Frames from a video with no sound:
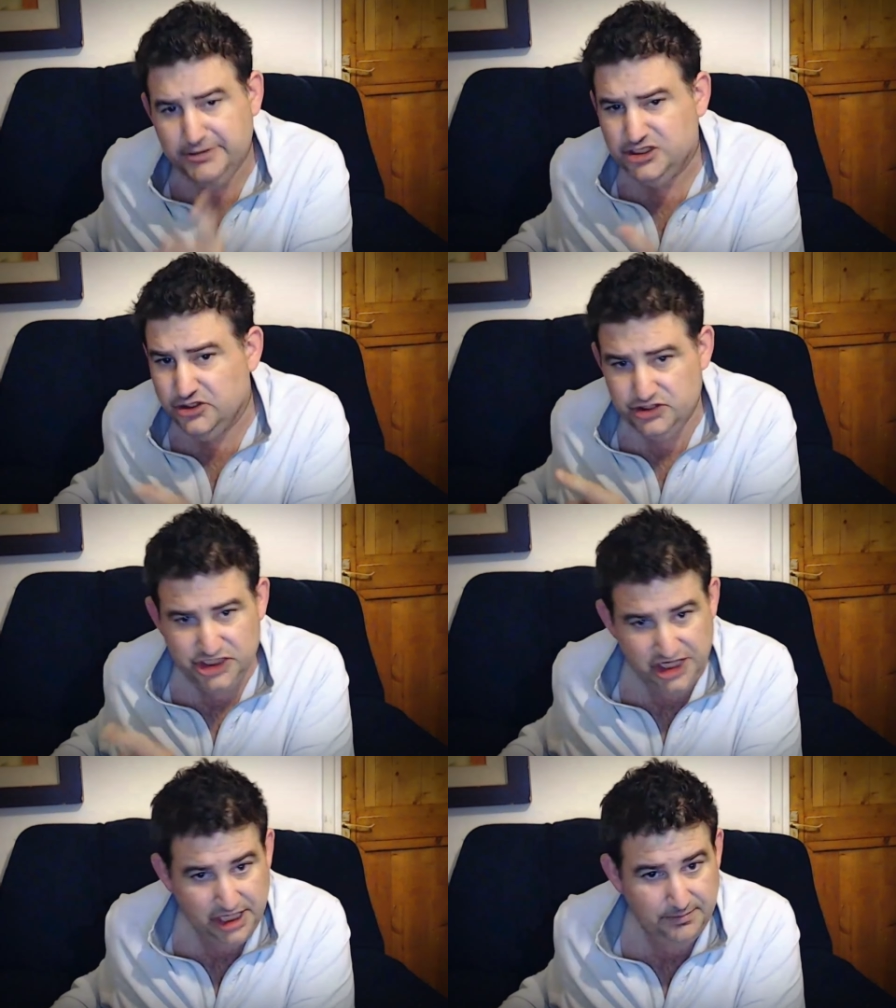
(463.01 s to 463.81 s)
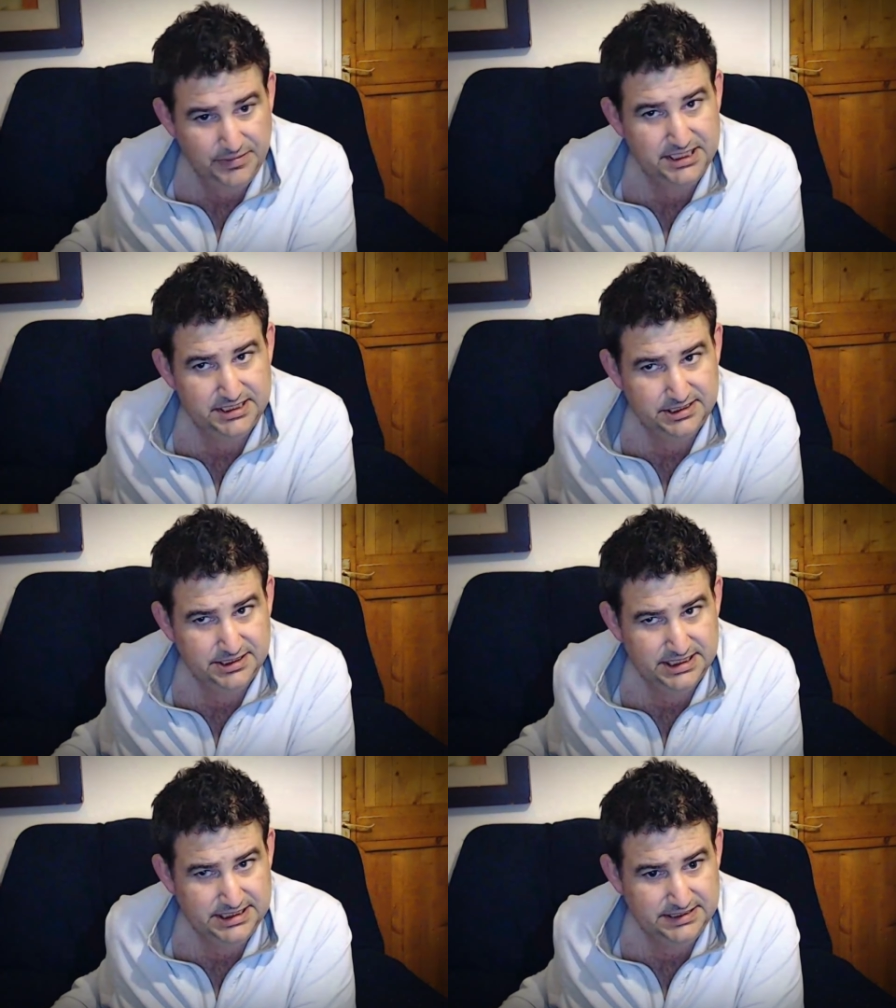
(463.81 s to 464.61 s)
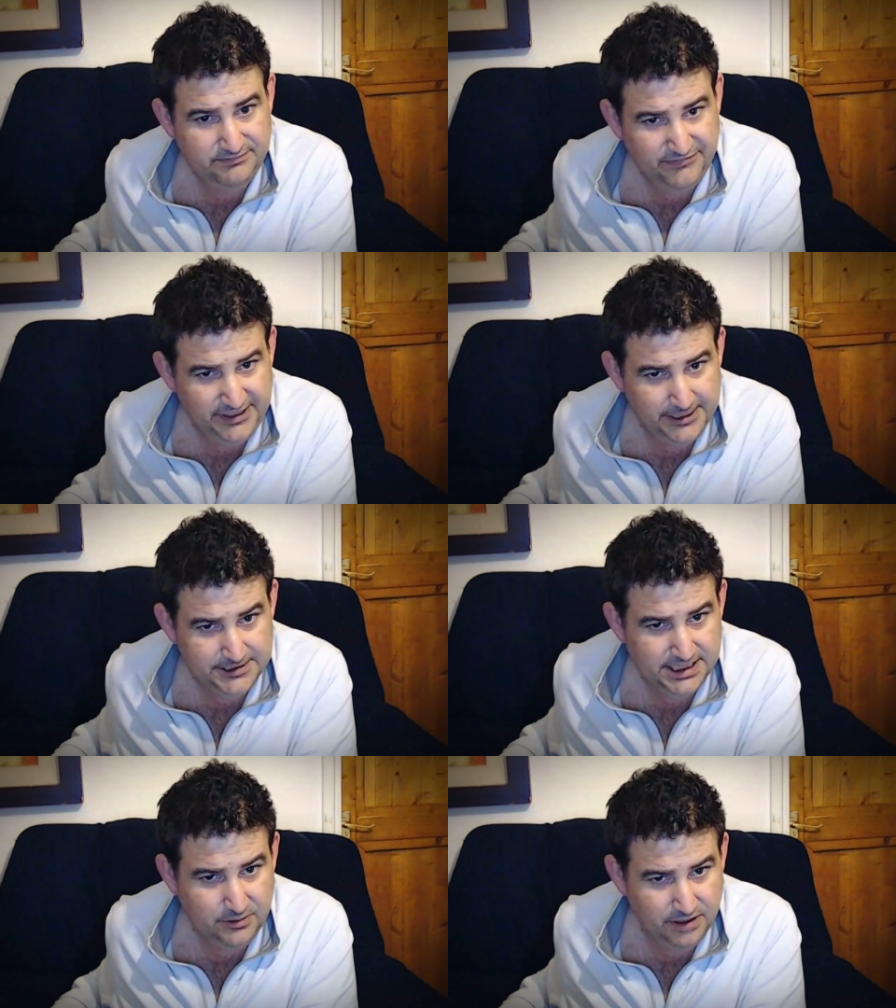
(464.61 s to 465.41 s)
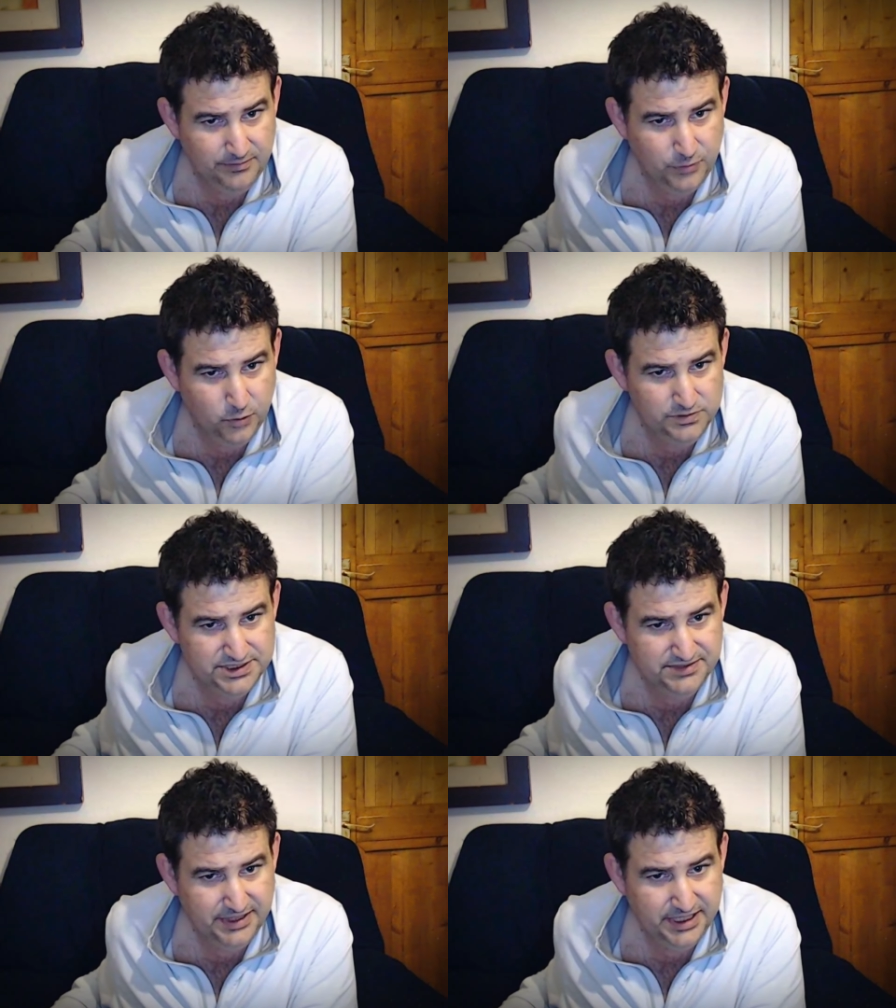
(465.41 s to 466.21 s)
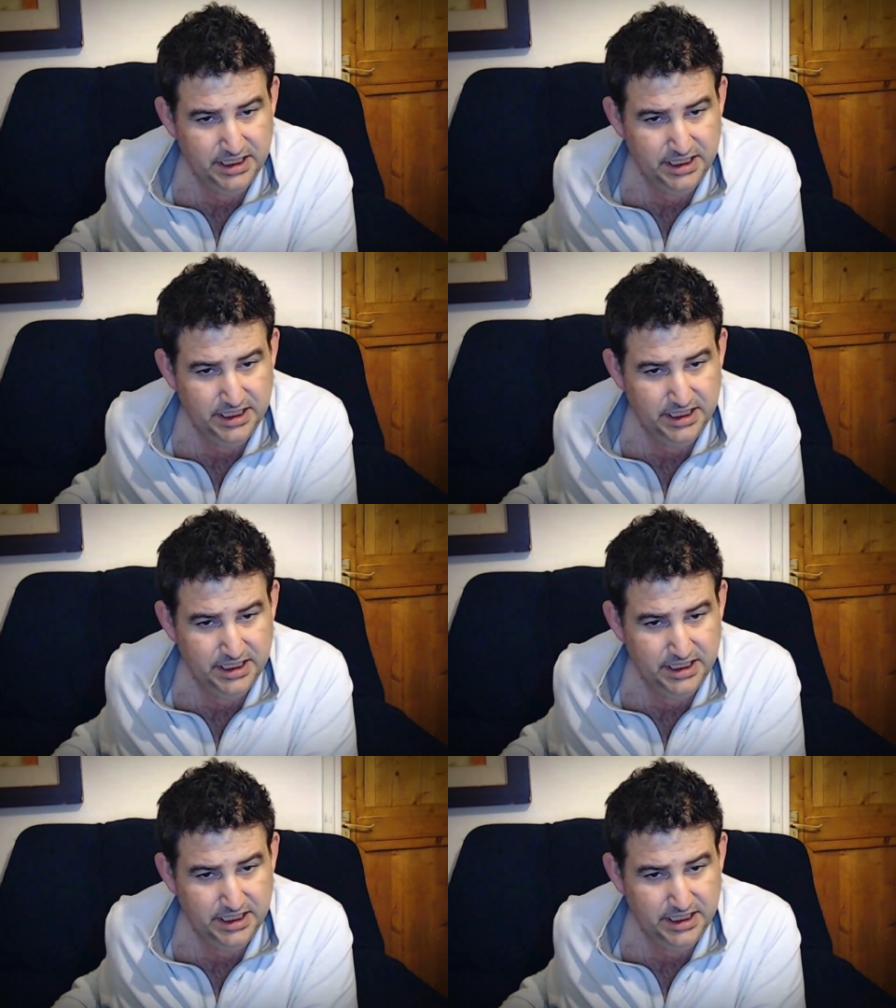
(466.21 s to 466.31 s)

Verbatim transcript: Do share, please. These videos, they're quite important to me.